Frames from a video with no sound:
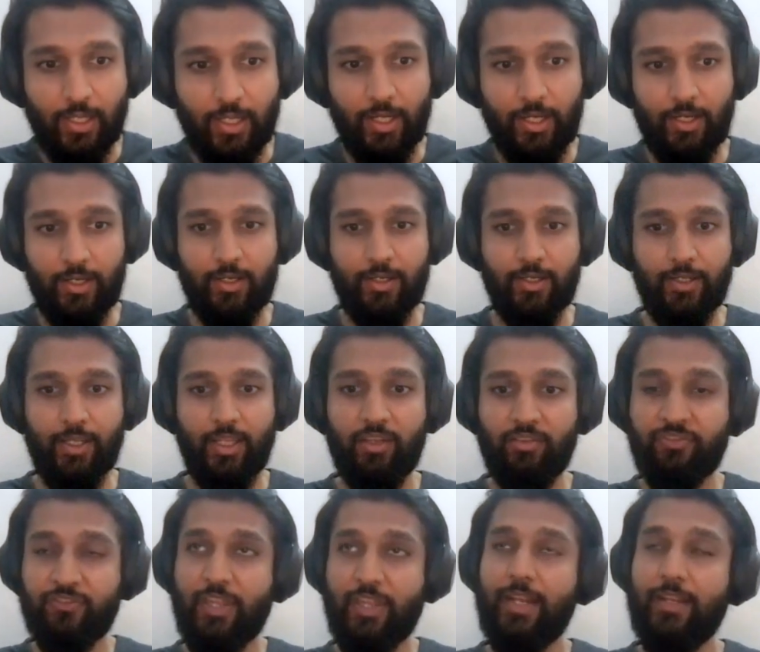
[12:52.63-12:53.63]
Uh,
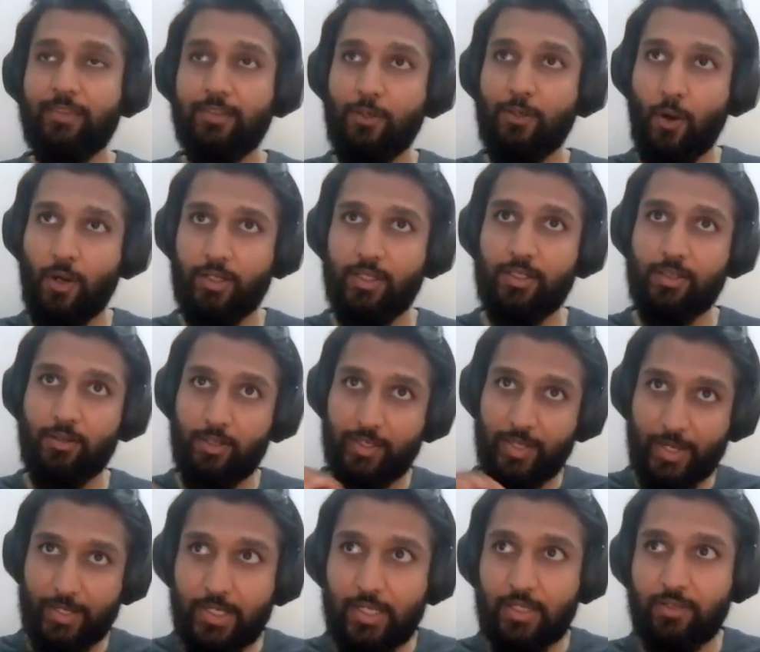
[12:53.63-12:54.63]
if there is an order
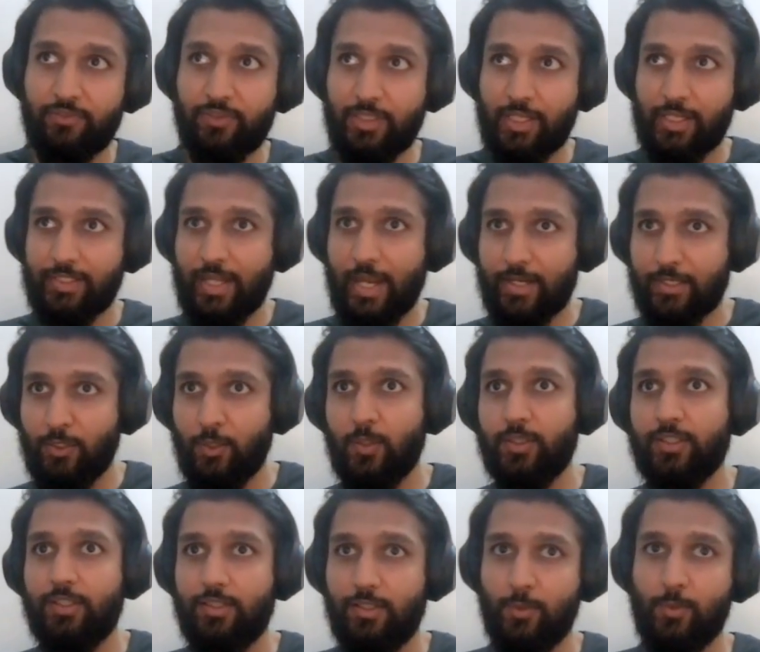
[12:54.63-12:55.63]
already for that catalog,
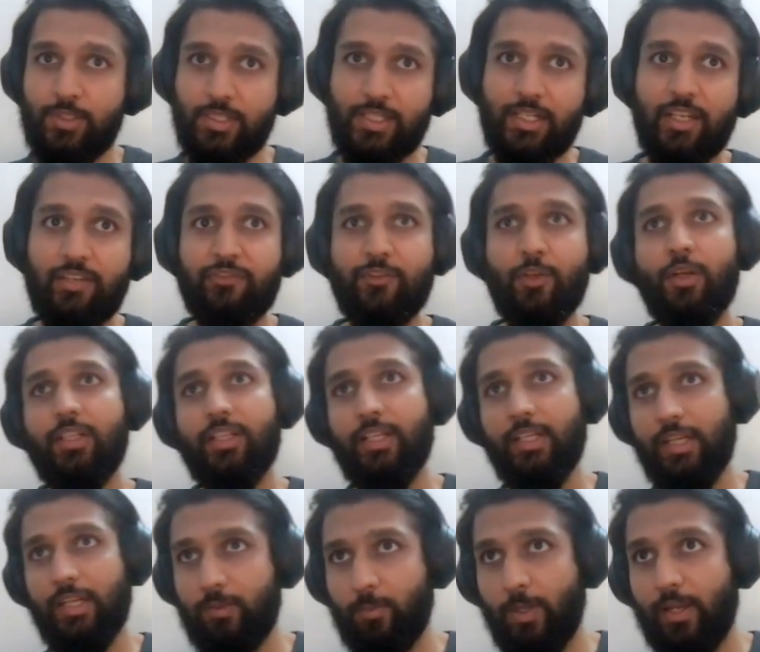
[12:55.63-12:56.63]
then use it. If not,
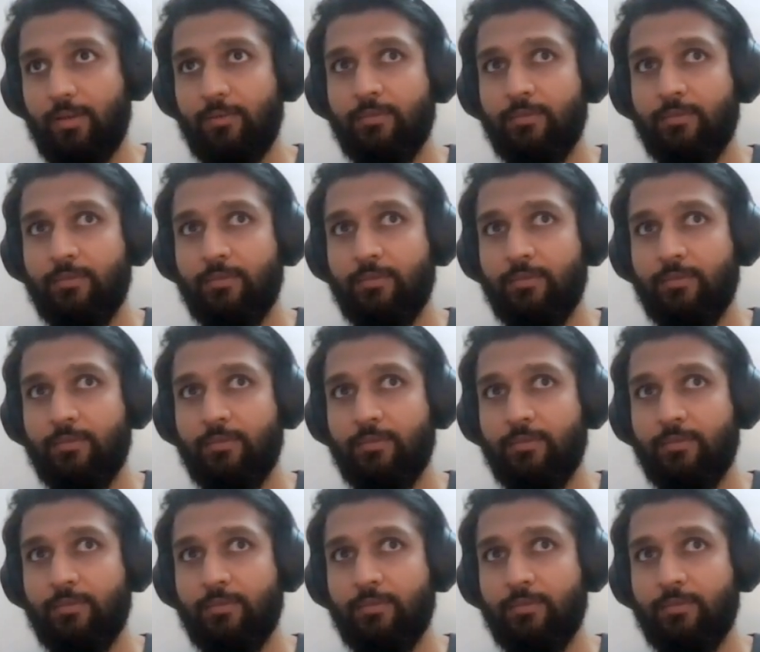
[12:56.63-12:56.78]
create one.